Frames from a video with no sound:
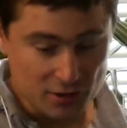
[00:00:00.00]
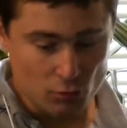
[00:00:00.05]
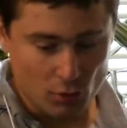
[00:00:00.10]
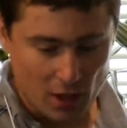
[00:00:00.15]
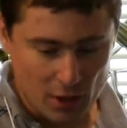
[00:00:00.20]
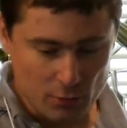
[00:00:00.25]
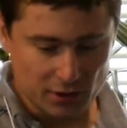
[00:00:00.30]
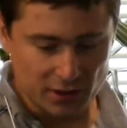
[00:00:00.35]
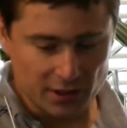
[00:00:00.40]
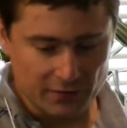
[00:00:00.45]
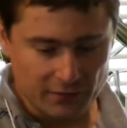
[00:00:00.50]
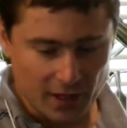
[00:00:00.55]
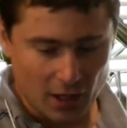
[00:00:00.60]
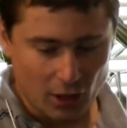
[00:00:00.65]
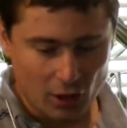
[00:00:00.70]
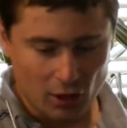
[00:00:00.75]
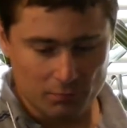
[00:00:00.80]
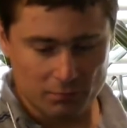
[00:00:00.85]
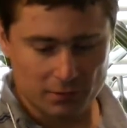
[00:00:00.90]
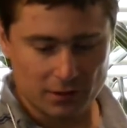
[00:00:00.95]
we
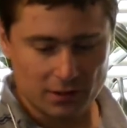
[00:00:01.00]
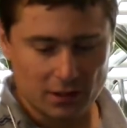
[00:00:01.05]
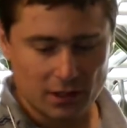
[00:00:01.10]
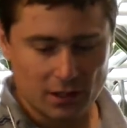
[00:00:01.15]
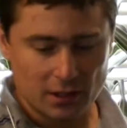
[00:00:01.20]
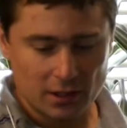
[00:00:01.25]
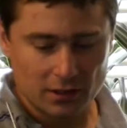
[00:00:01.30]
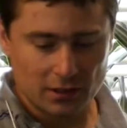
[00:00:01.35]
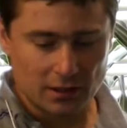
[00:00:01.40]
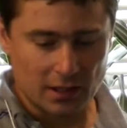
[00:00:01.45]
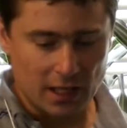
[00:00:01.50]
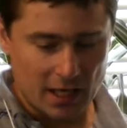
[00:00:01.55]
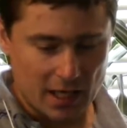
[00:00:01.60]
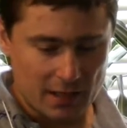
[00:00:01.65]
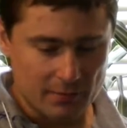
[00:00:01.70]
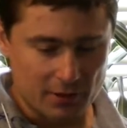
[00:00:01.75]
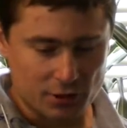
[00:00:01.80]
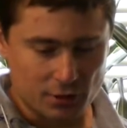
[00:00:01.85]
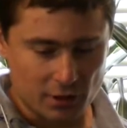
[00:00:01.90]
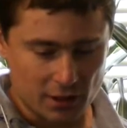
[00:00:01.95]
developed the
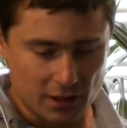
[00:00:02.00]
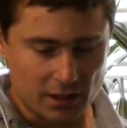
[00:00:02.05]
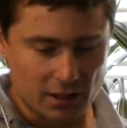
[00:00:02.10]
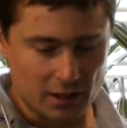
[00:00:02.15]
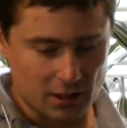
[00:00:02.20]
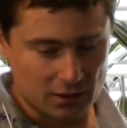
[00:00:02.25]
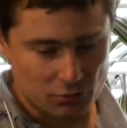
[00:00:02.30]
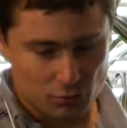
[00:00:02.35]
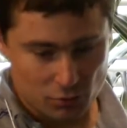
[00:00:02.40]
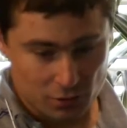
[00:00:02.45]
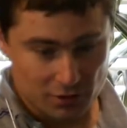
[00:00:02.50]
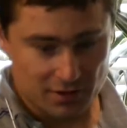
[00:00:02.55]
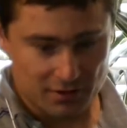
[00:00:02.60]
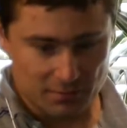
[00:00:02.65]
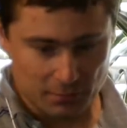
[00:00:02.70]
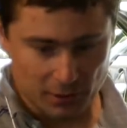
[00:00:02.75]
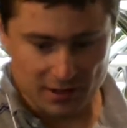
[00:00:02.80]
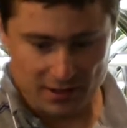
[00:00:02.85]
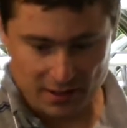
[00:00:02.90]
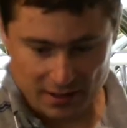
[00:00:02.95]
dynamic tree cut was
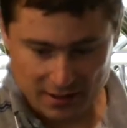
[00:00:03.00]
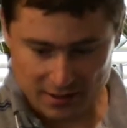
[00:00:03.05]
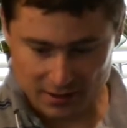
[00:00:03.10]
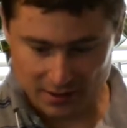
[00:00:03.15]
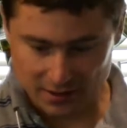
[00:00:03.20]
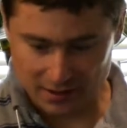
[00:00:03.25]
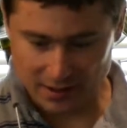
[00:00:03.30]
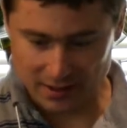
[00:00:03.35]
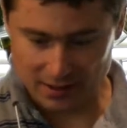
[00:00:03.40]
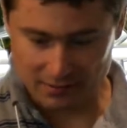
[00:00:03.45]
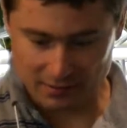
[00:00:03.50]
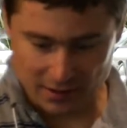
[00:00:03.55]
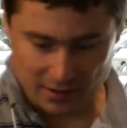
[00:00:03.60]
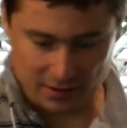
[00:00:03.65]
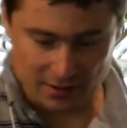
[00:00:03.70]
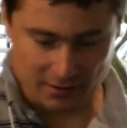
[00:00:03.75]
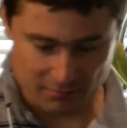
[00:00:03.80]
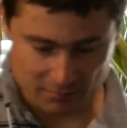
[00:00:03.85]
precisely that the